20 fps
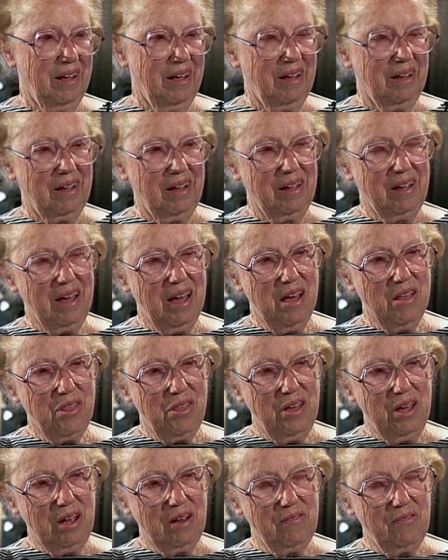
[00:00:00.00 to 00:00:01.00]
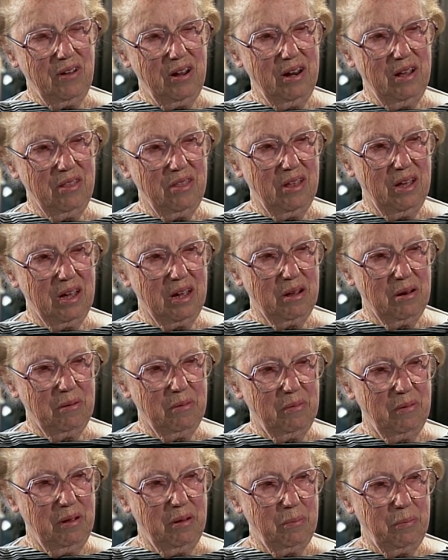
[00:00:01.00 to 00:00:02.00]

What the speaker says: I can't think of anything in